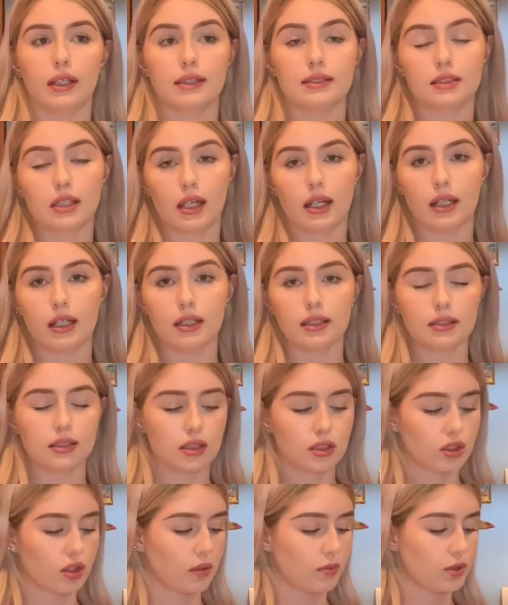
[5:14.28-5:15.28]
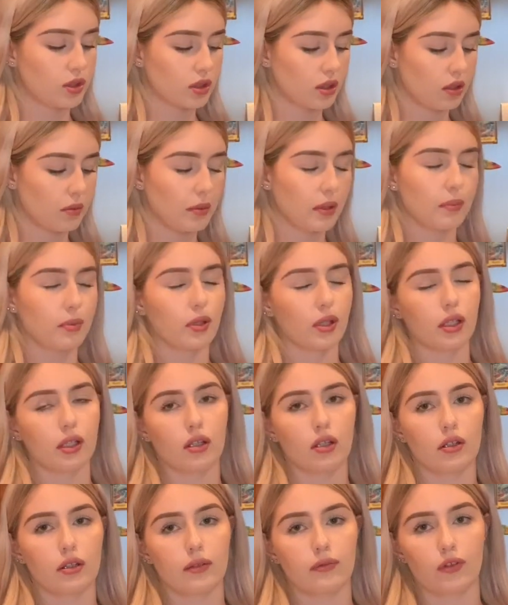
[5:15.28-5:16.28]
settings. So I'm just gonna be putting it
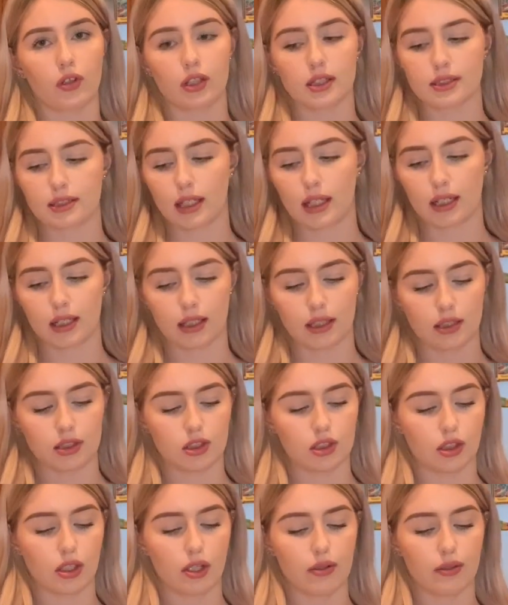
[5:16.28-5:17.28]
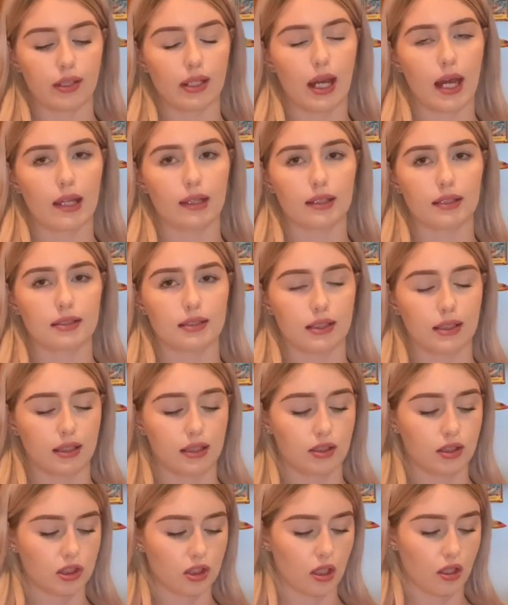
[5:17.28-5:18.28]
on the first setting and slowly add this in
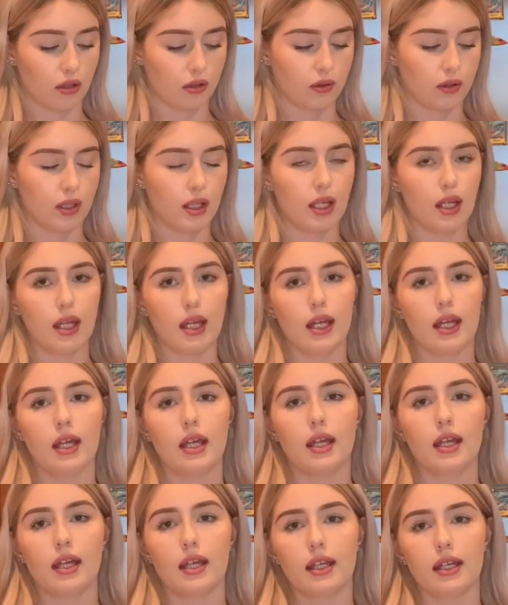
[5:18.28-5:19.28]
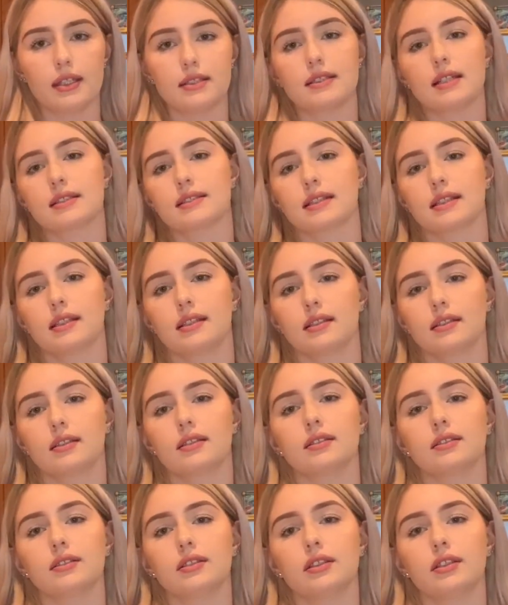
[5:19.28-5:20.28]
so it doesn't,
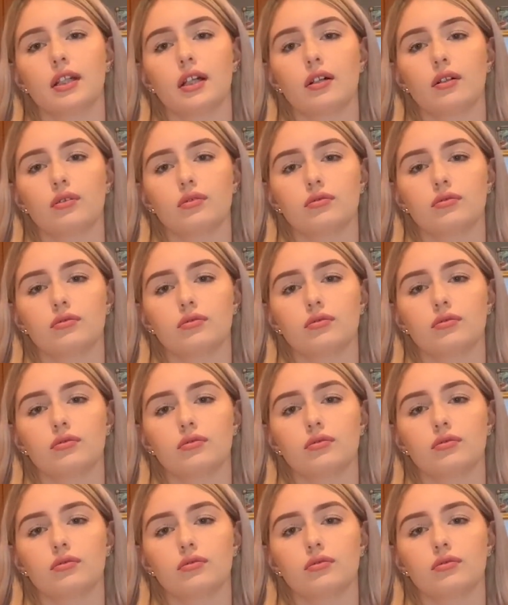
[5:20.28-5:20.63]
you know,